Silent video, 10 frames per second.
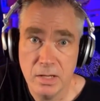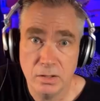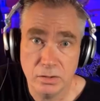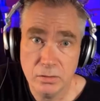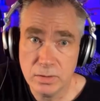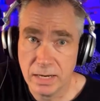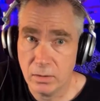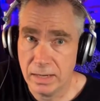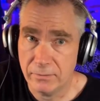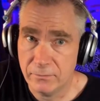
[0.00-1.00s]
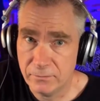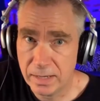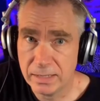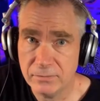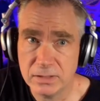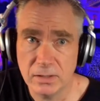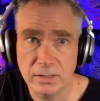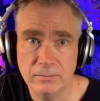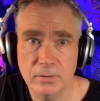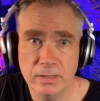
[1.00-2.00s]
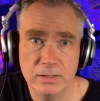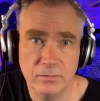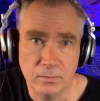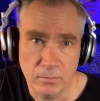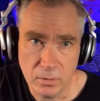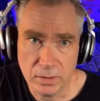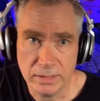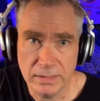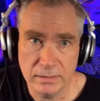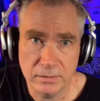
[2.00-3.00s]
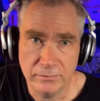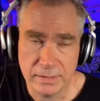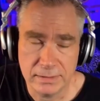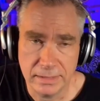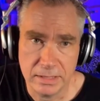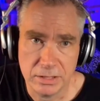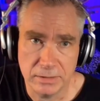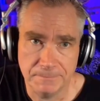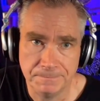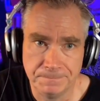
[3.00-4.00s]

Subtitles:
you now have 5 starting points for more detailed investigation.